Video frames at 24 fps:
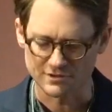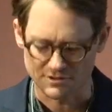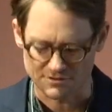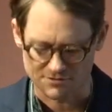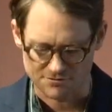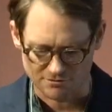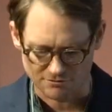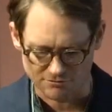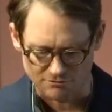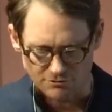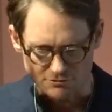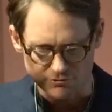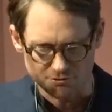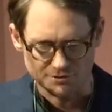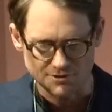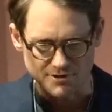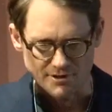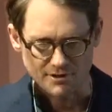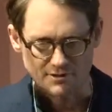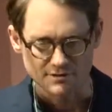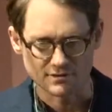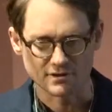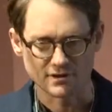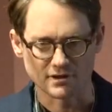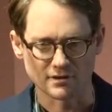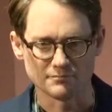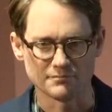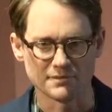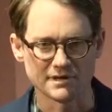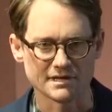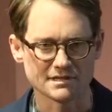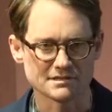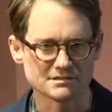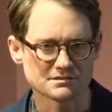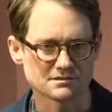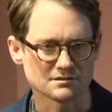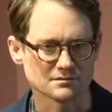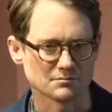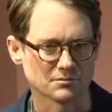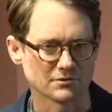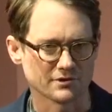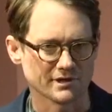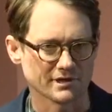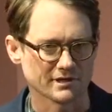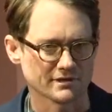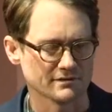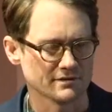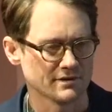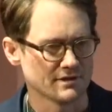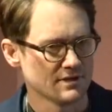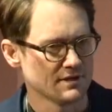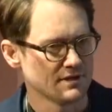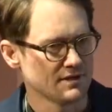That's the fluid that bathes the brain.